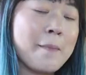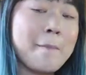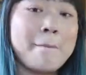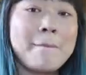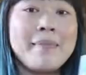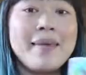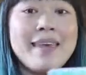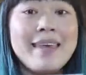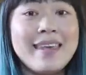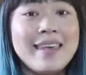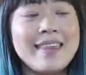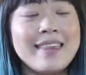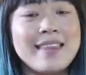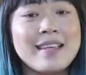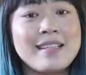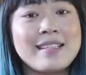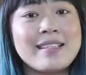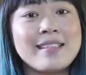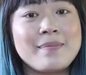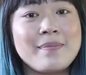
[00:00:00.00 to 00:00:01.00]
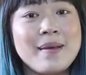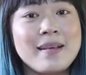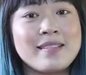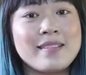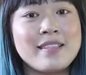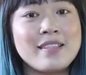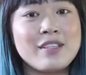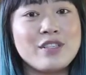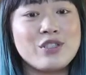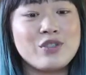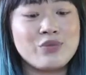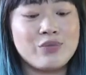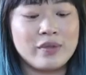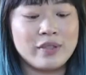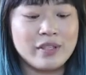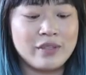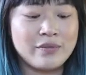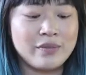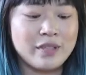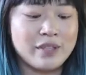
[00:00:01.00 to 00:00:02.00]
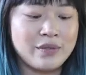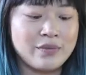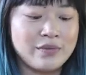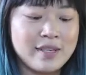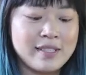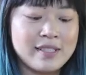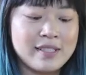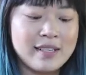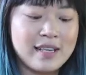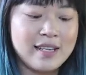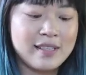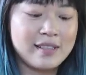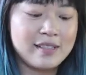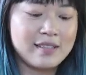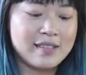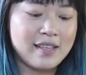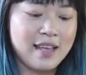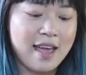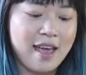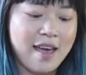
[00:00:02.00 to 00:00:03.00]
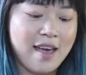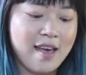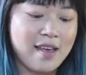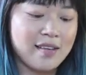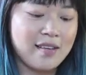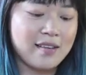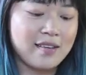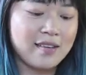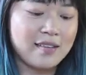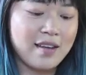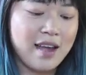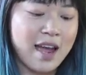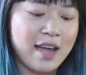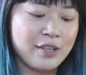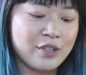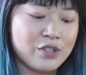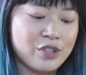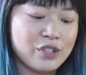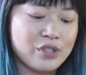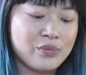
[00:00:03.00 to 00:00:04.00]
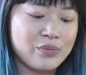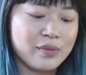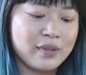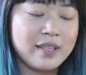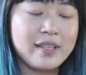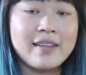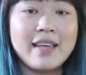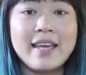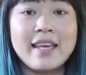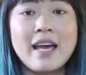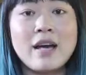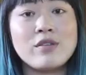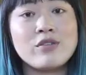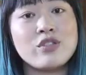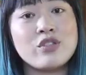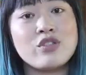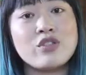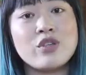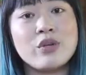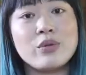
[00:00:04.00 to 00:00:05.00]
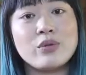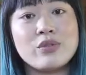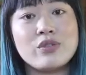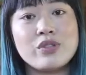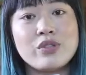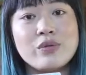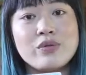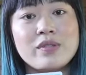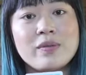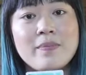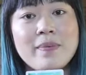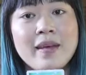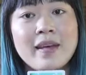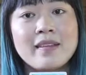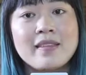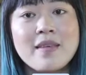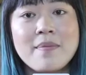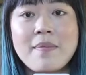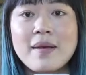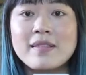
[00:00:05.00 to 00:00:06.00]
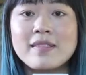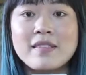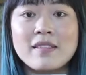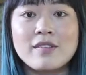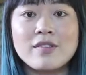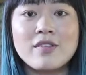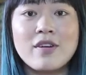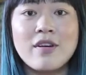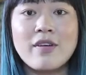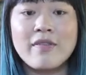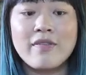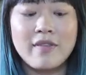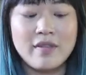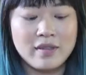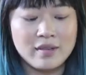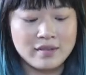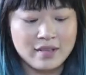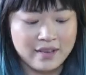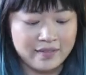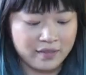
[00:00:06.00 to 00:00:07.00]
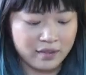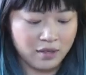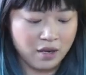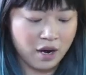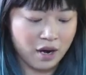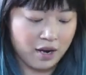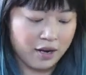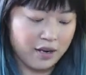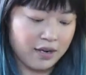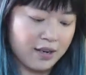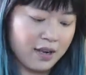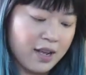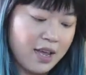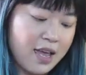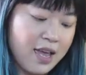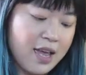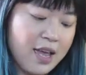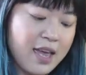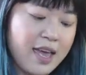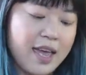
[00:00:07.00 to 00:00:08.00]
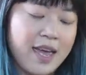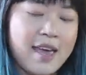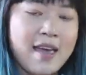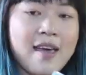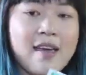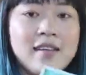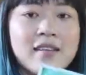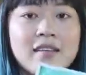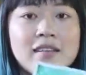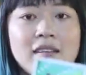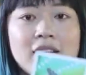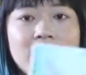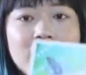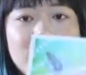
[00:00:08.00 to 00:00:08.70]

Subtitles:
me, this message really, really resonates, and I just really like how she chose to depict the message of the Devil card. And